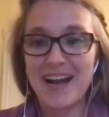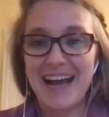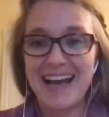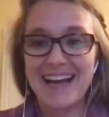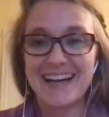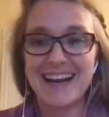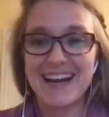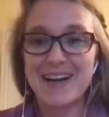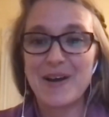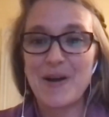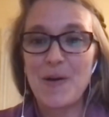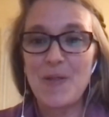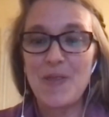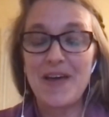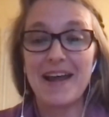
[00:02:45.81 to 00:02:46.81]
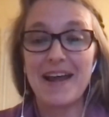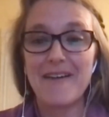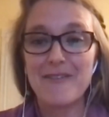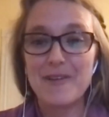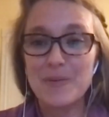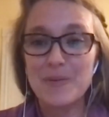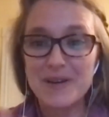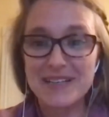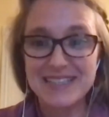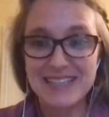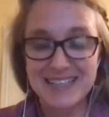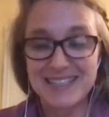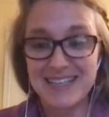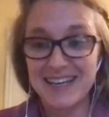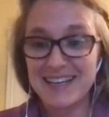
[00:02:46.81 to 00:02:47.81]
And I know that everyone is
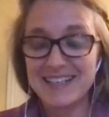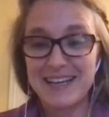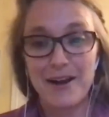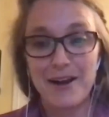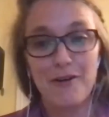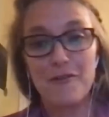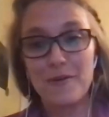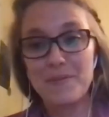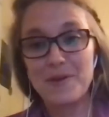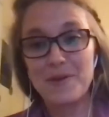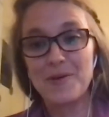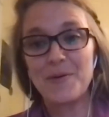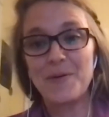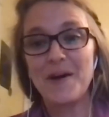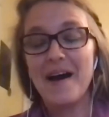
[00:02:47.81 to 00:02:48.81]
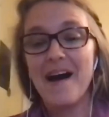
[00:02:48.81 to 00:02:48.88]
excited to hear from you.